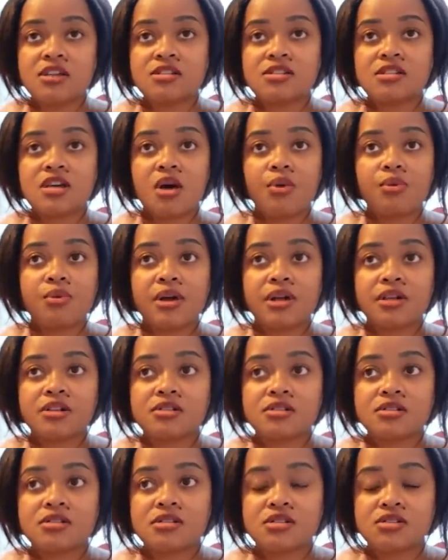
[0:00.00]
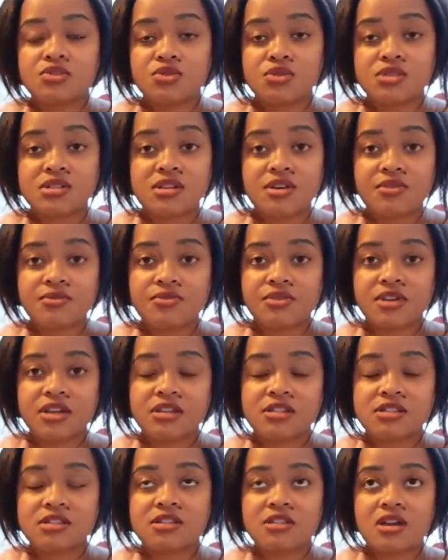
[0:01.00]
towels, your
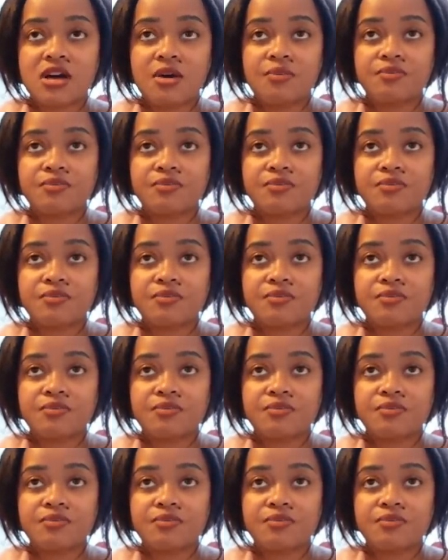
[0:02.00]
serviettes.